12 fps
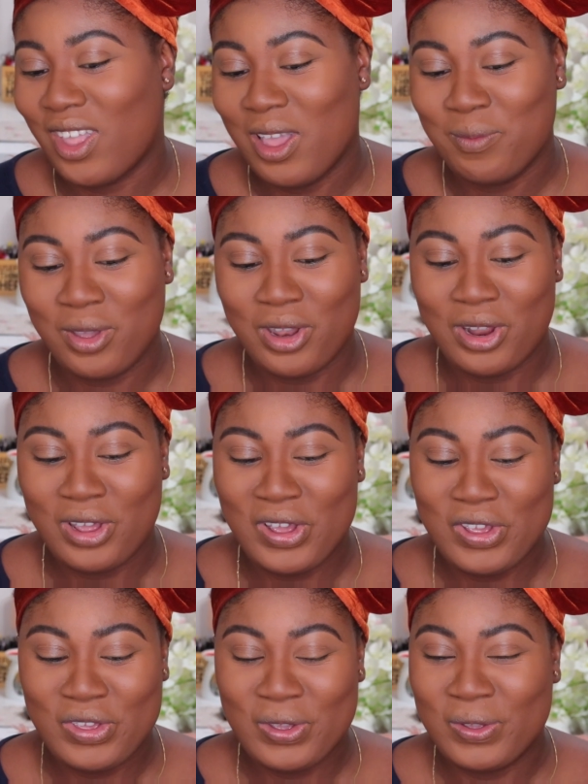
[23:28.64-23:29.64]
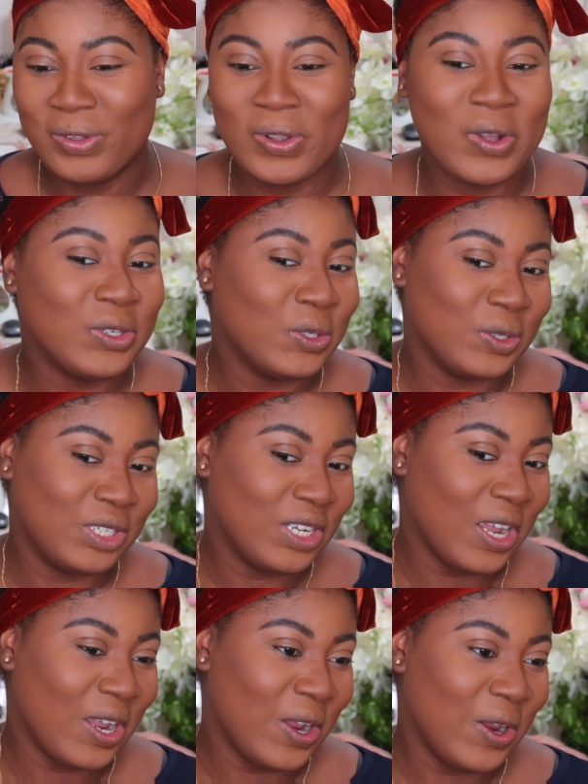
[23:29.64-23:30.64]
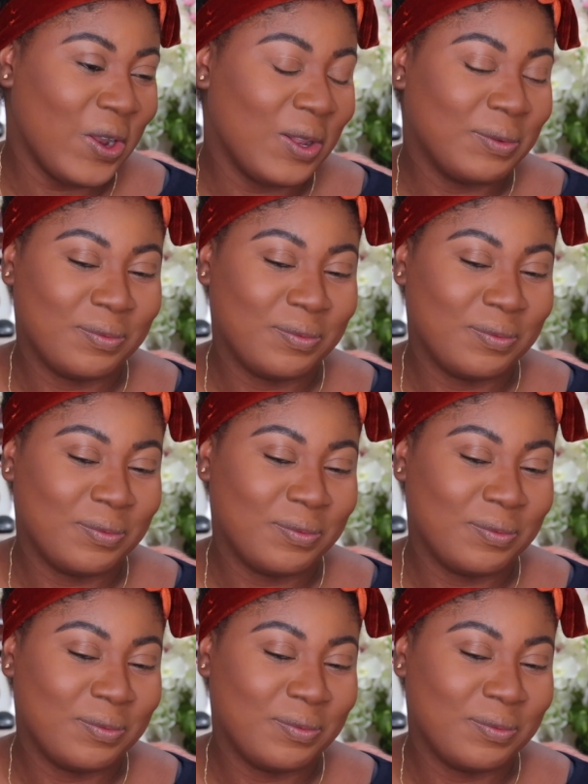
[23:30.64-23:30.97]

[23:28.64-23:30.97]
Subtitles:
I'm gonna use the contour shade.